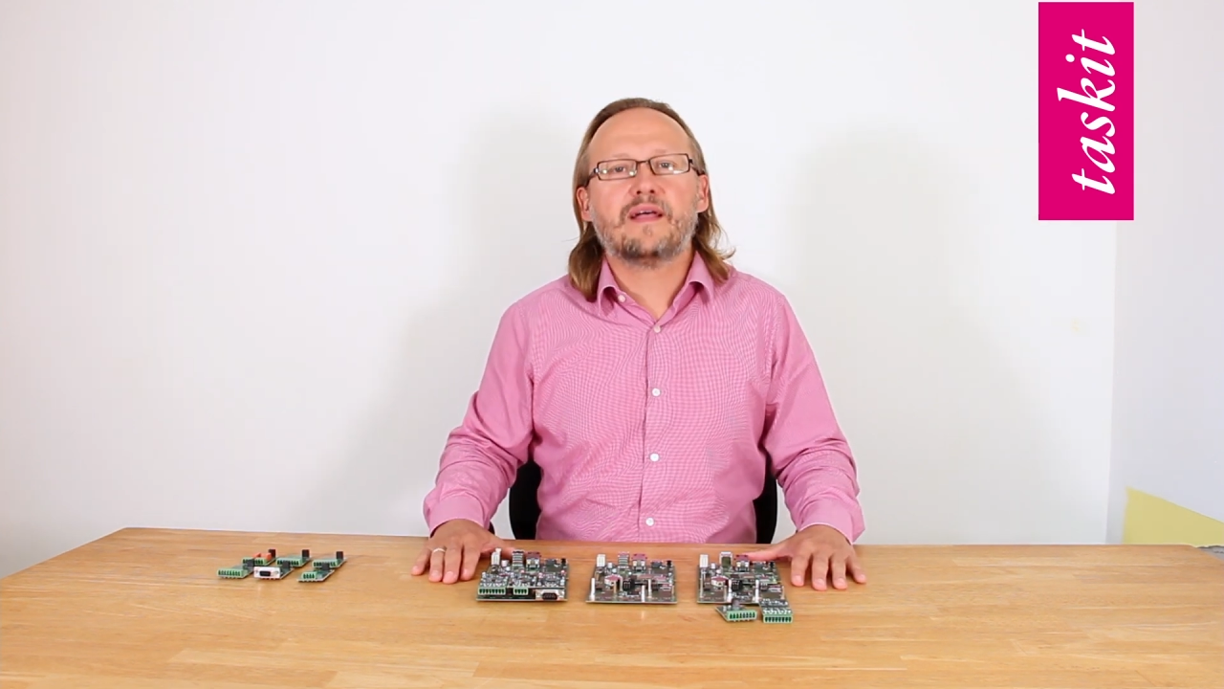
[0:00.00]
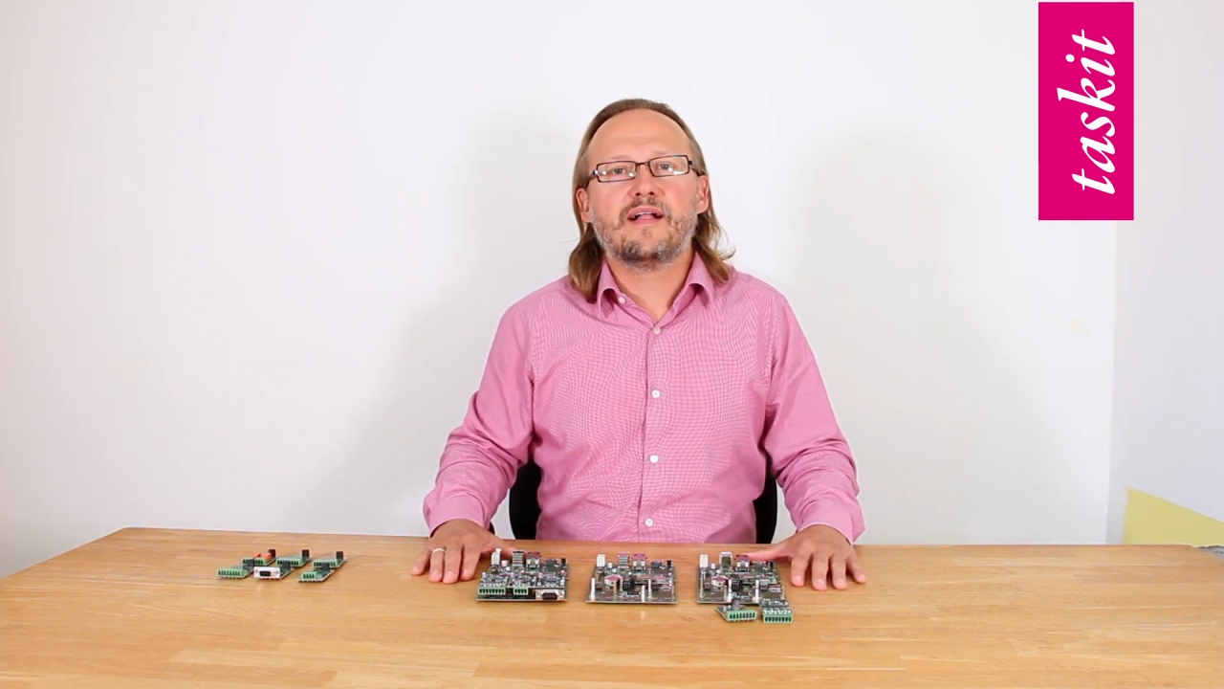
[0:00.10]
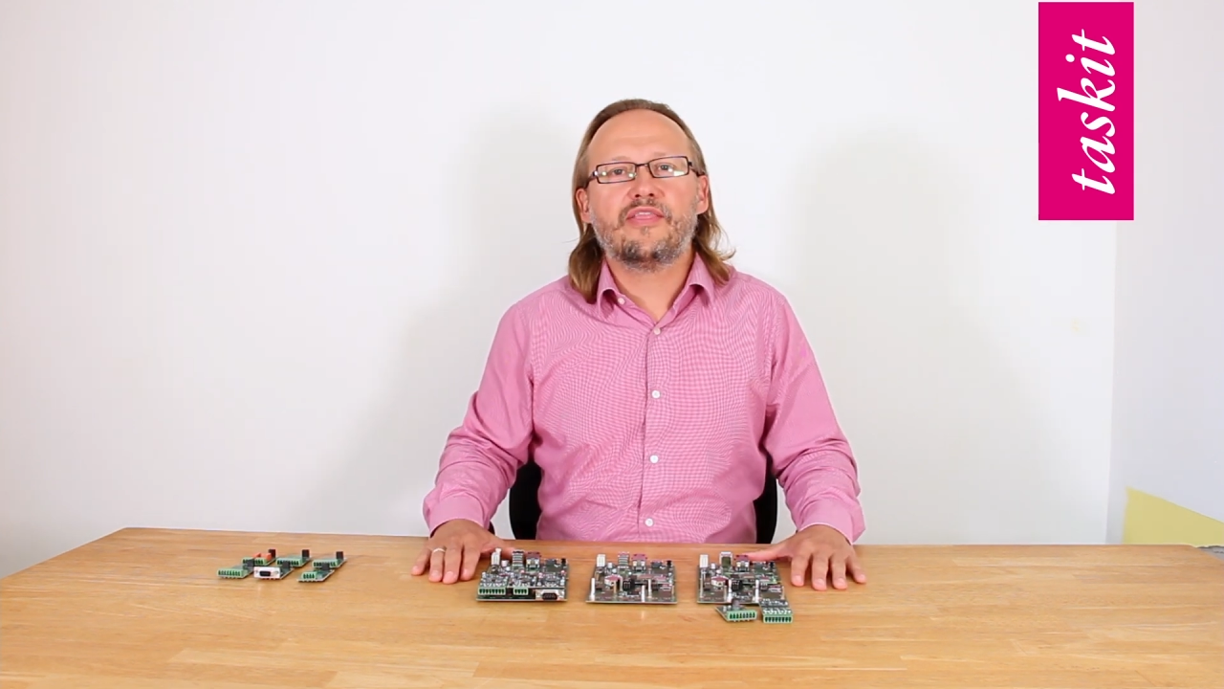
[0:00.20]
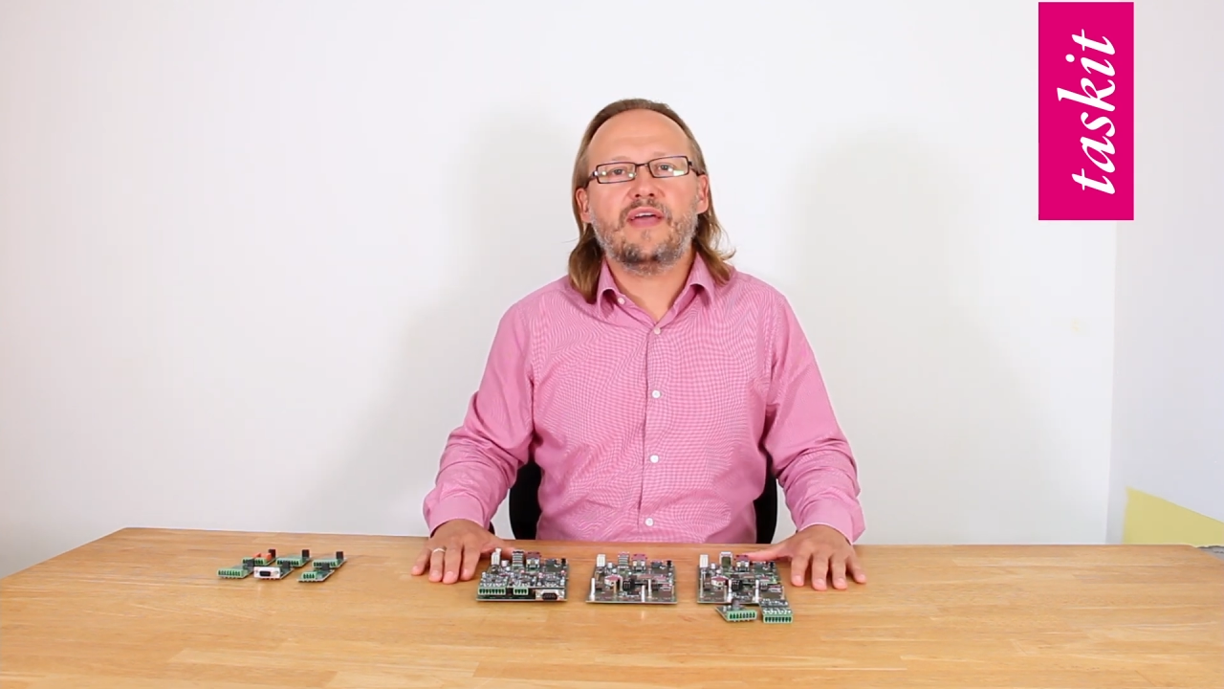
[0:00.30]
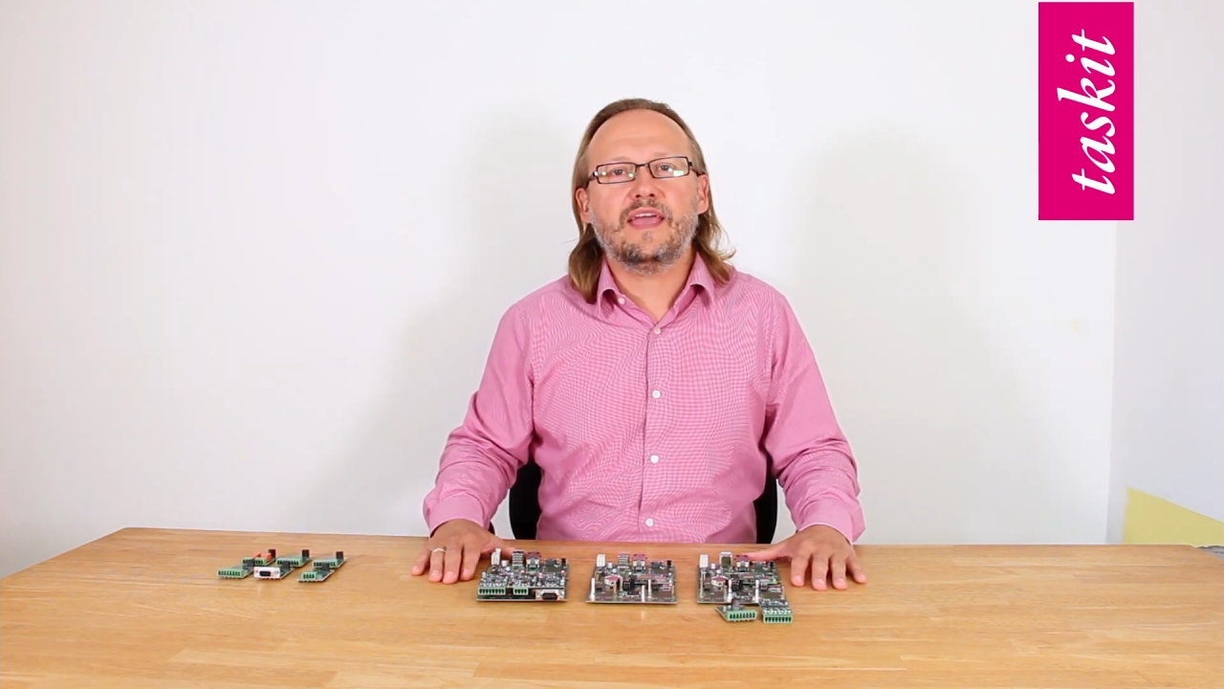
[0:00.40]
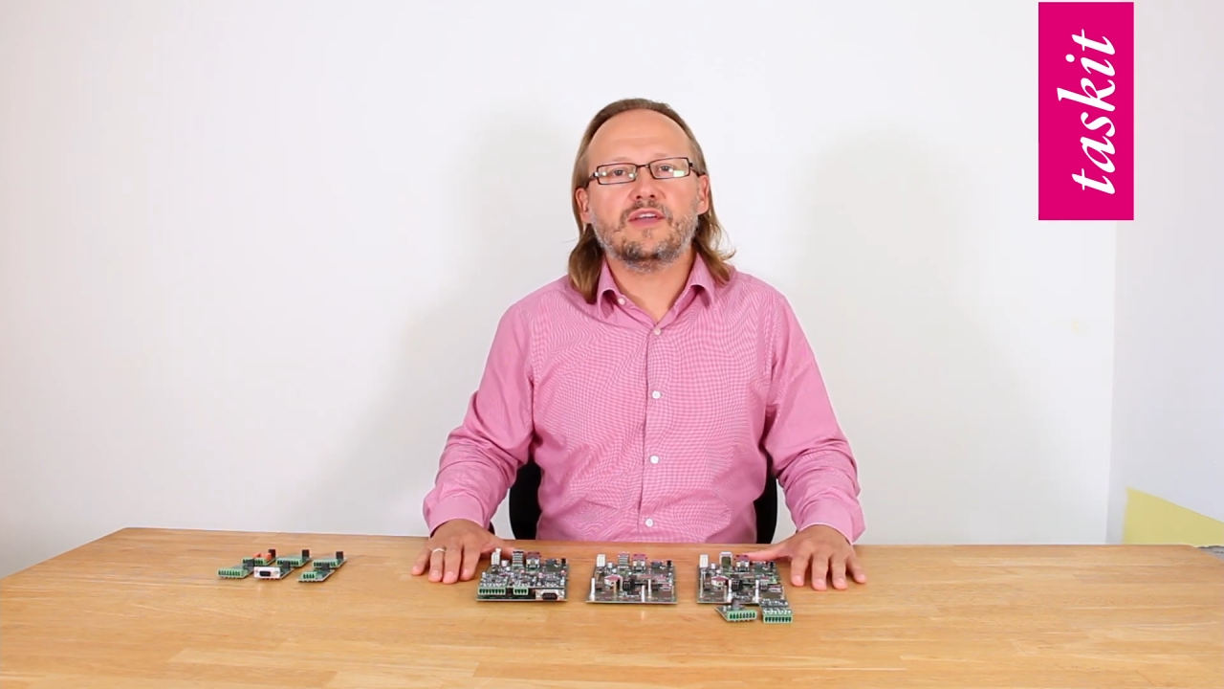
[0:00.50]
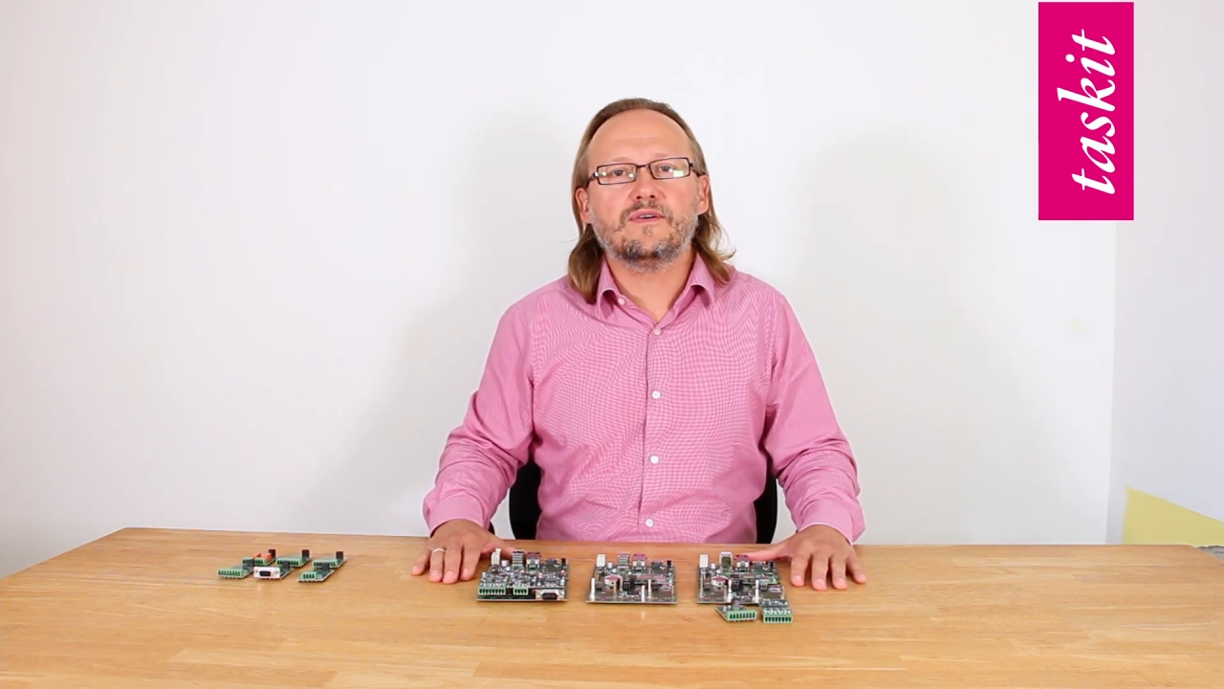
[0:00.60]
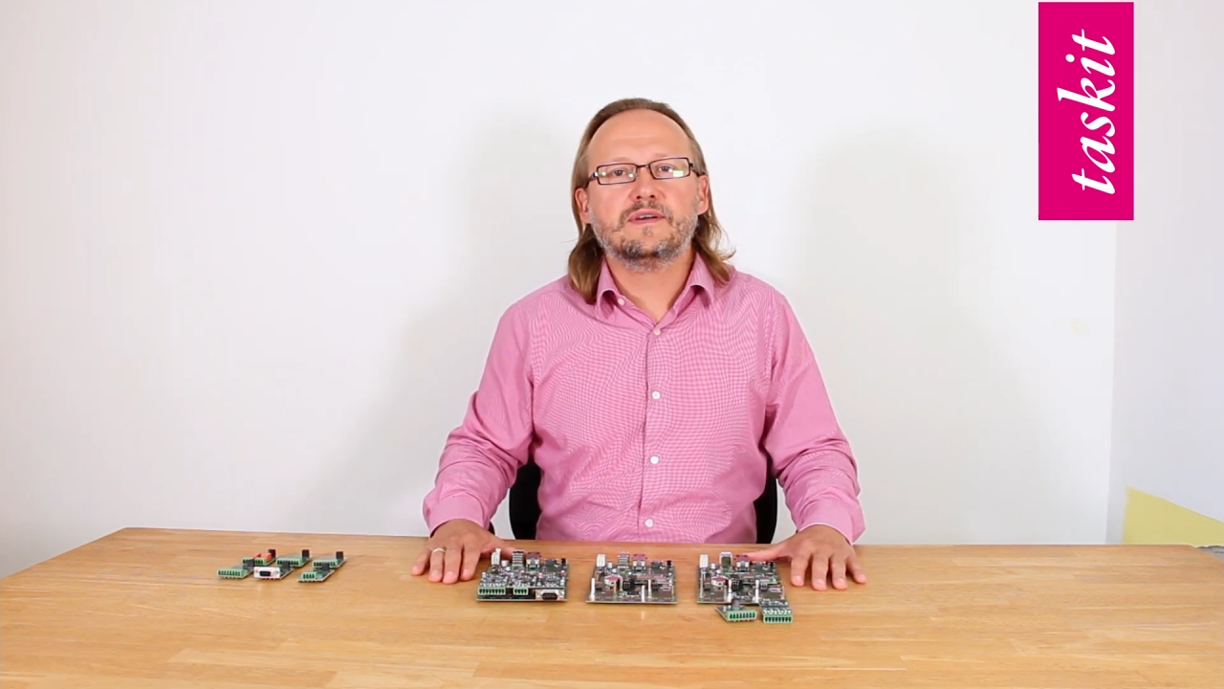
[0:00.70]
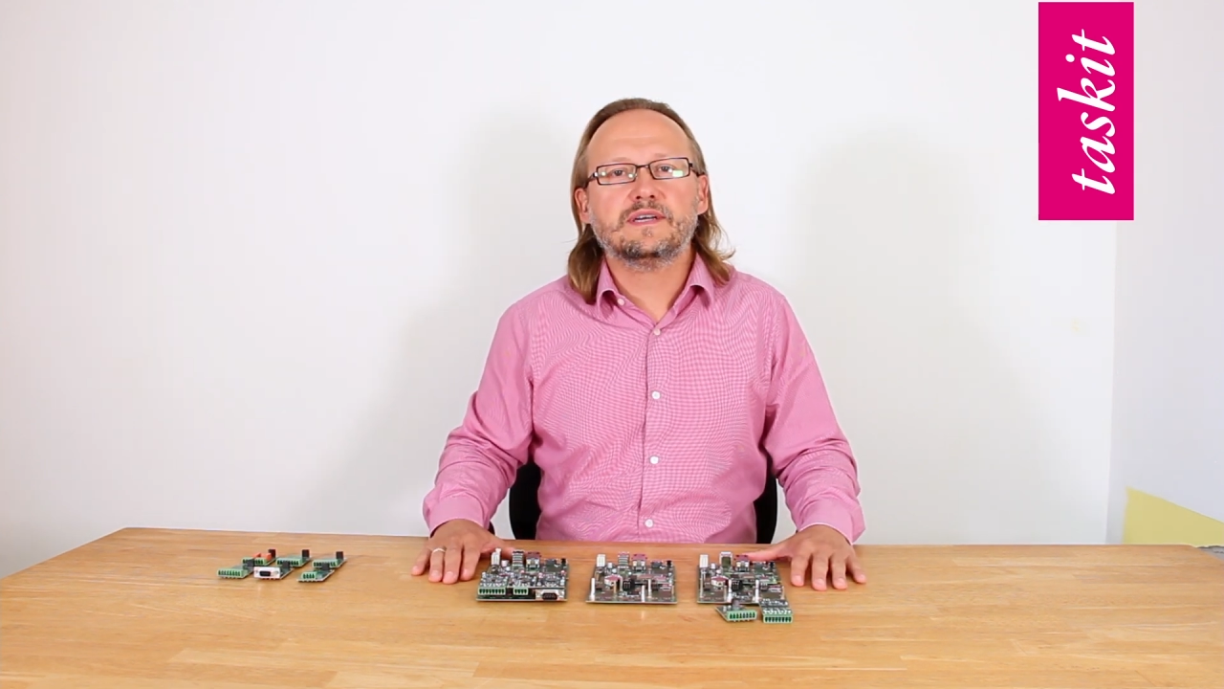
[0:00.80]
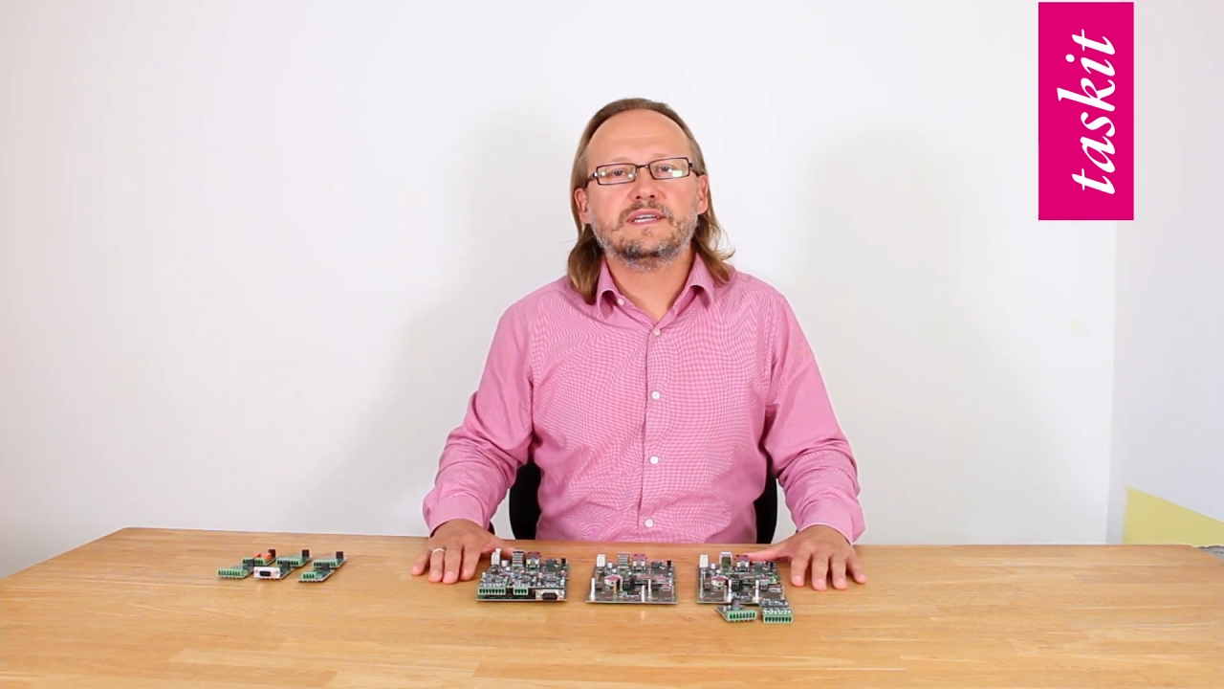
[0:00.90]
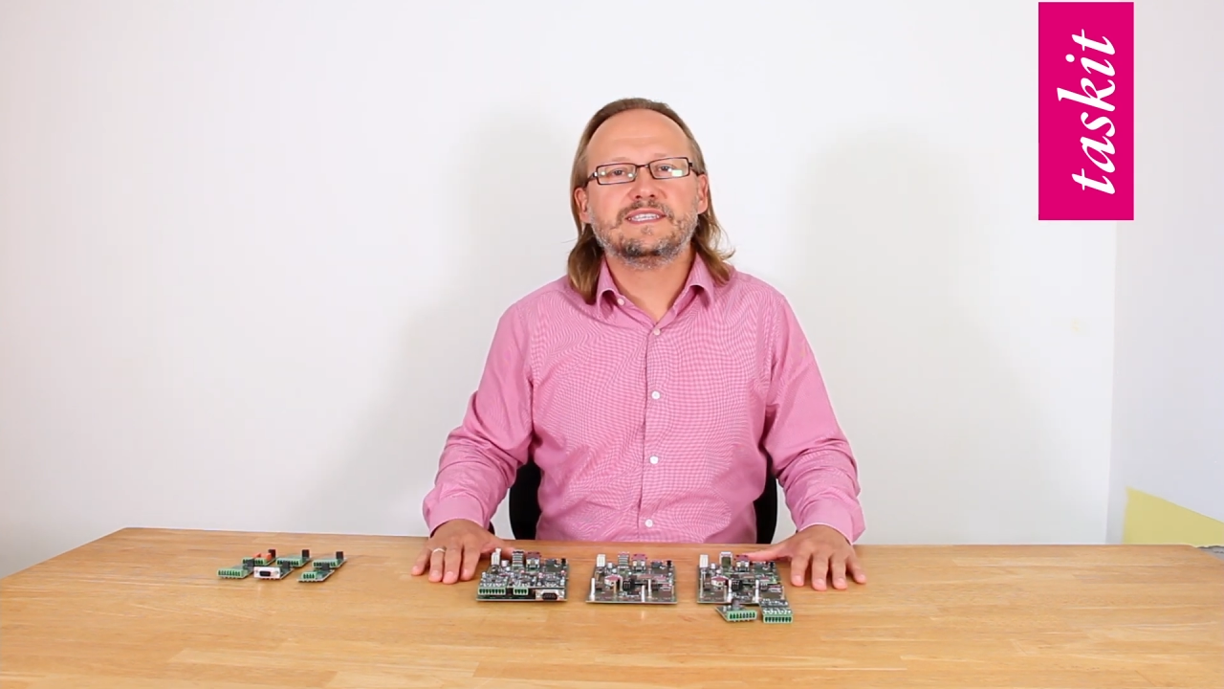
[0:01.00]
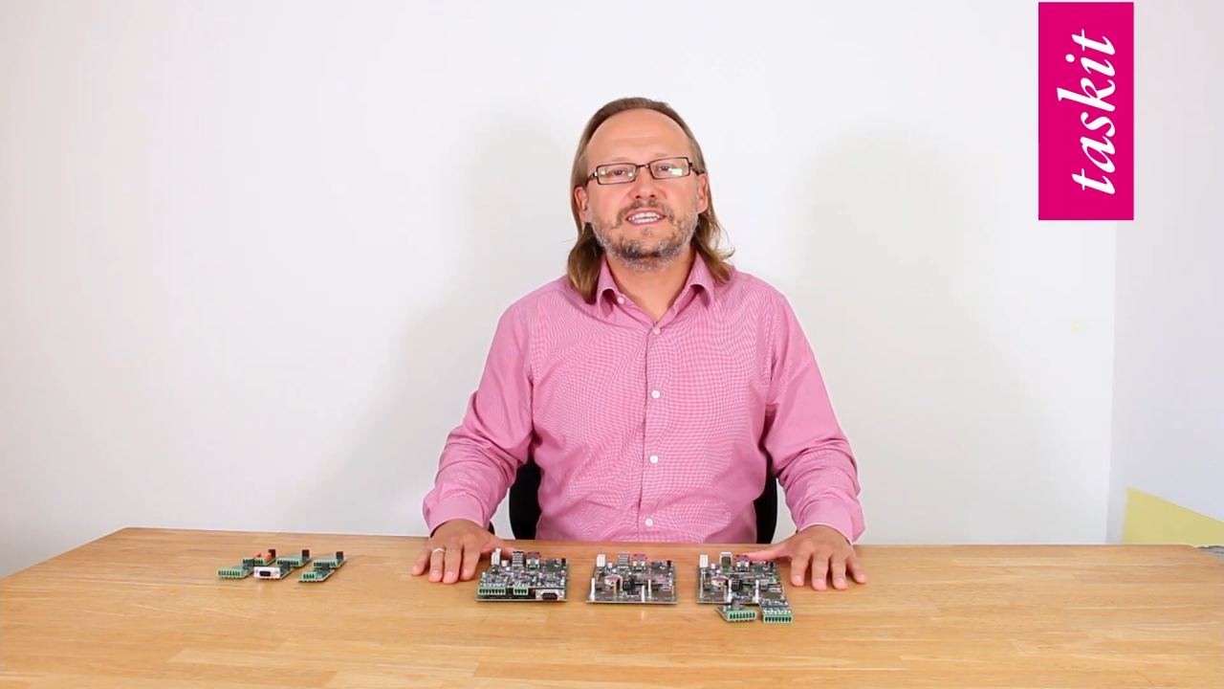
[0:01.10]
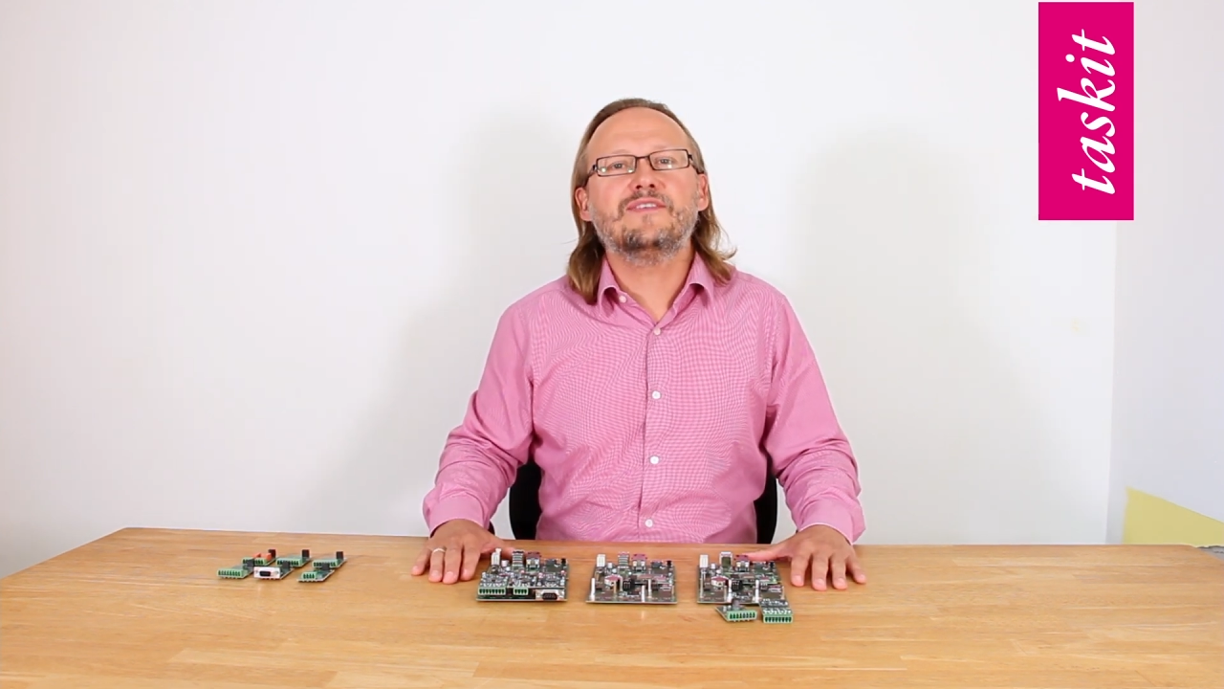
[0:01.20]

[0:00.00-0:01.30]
Thank you. See